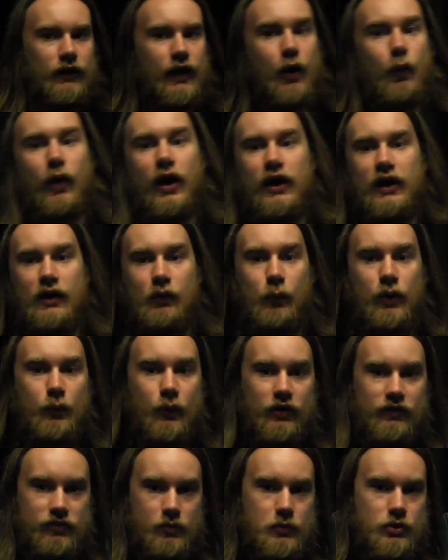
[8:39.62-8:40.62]
That way we
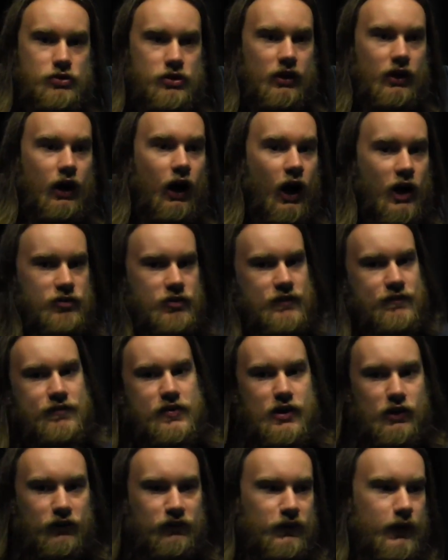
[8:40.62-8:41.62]
went from using 100
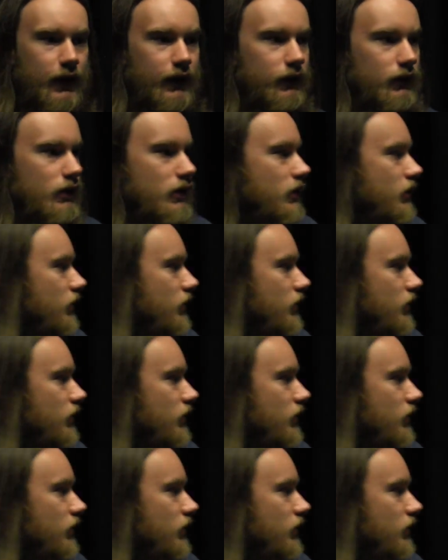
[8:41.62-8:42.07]
feet a run